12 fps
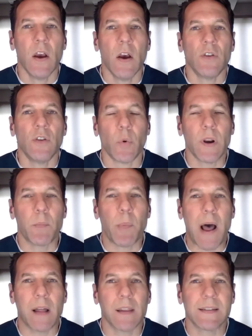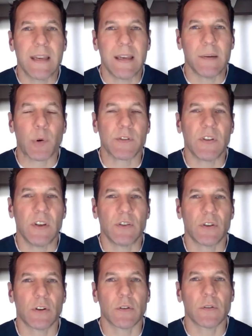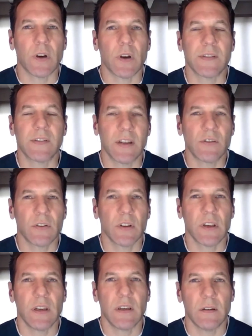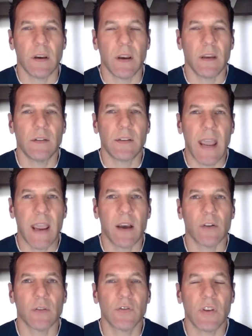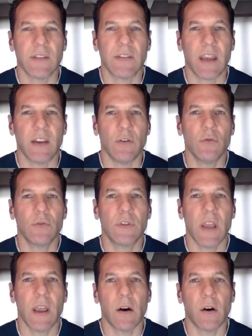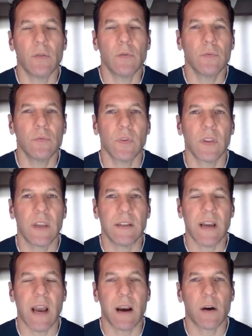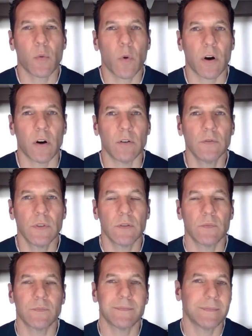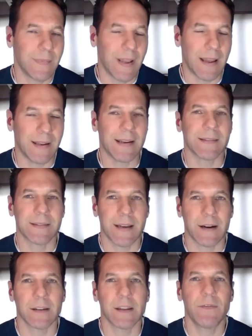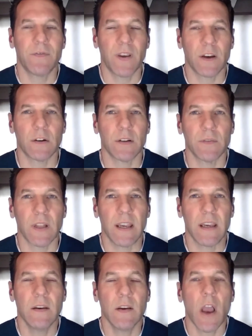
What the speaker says: So what a policy and procedure essentially entails is that you tell the entire world, not necessarily figuratively,